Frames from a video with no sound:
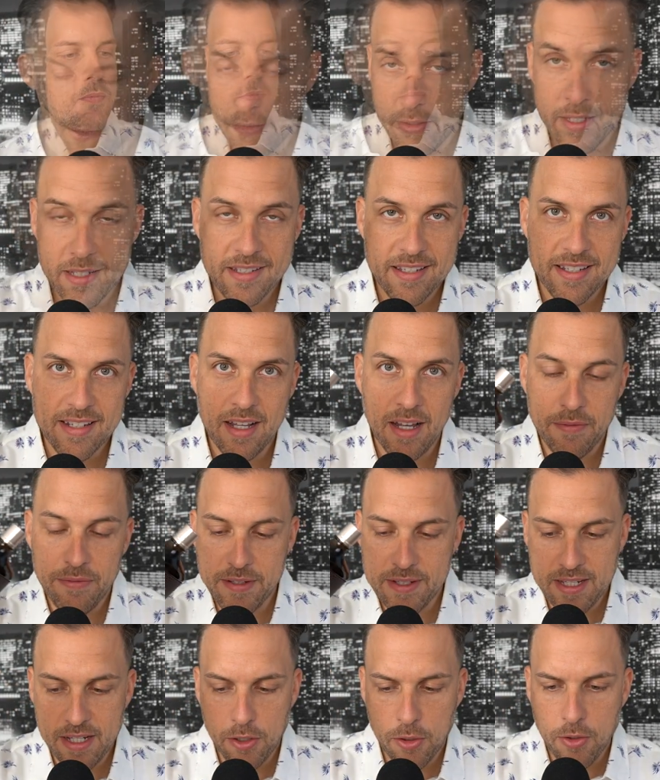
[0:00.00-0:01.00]
This stuff
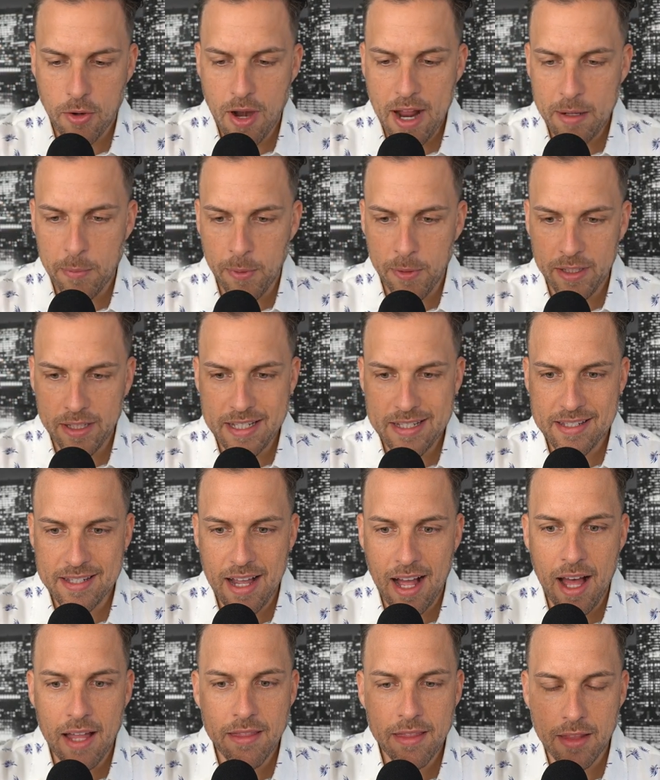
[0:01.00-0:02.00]
is incredible. It's
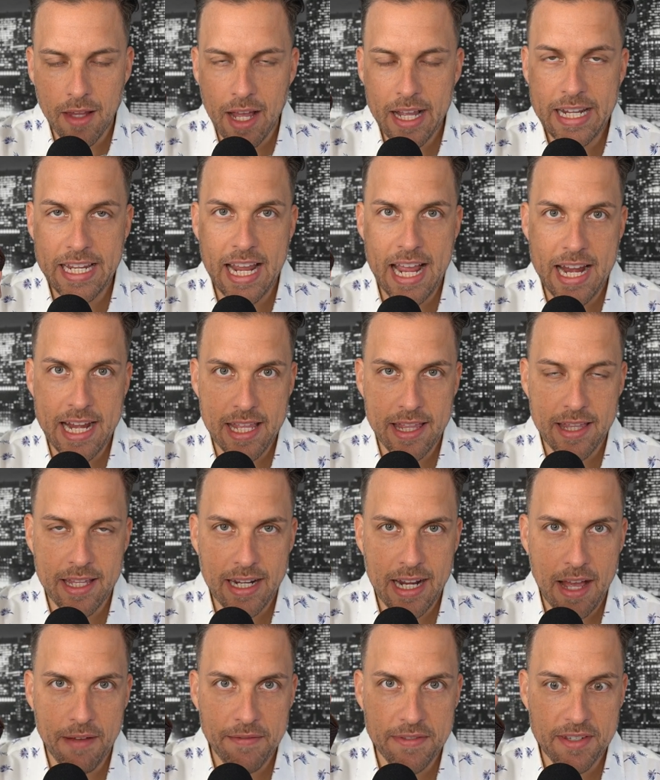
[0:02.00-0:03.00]
unlike
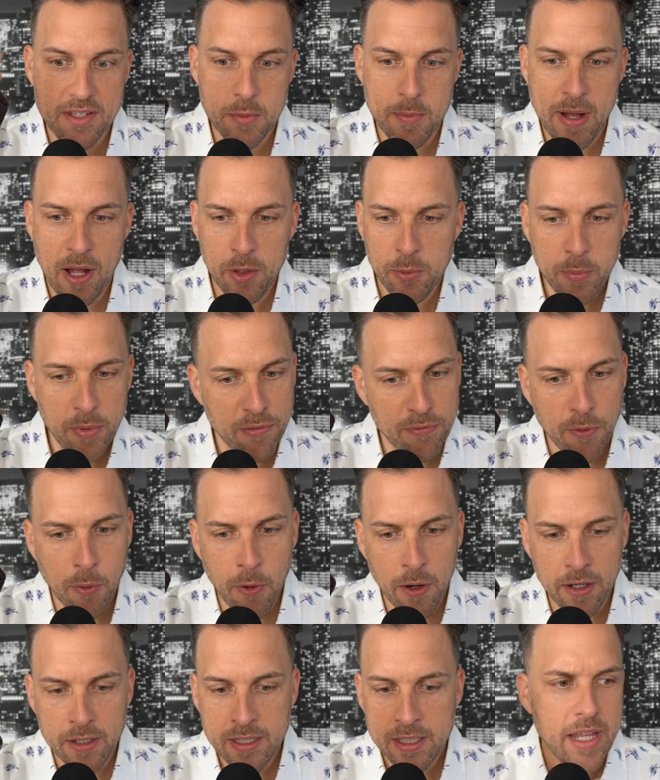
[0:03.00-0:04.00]
anything I've smelled
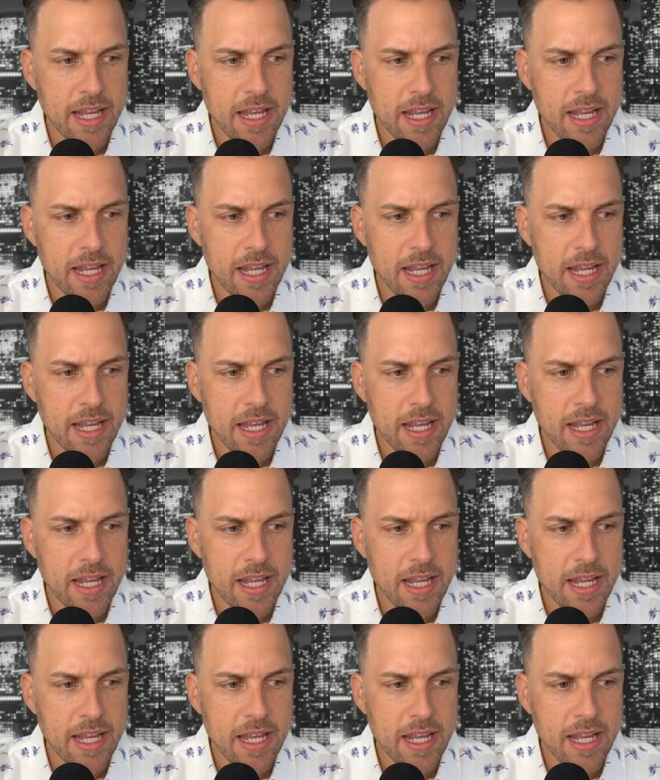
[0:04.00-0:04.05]
before.